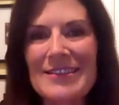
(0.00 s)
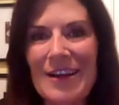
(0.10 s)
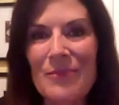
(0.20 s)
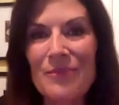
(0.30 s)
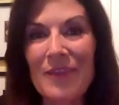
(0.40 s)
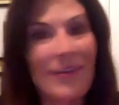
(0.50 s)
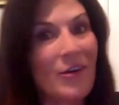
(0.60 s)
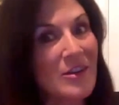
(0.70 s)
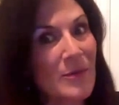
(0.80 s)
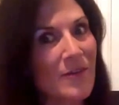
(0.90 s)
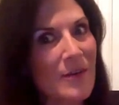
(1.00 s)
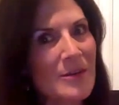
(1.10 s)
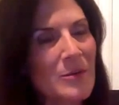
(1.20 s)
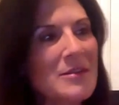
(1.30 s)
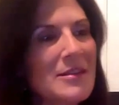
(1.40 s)
I've always been a female
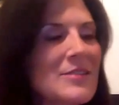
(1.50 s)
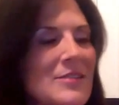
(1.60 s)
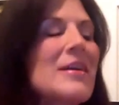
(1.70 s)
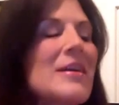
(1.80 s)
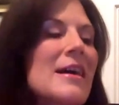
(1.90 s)
sportscaster.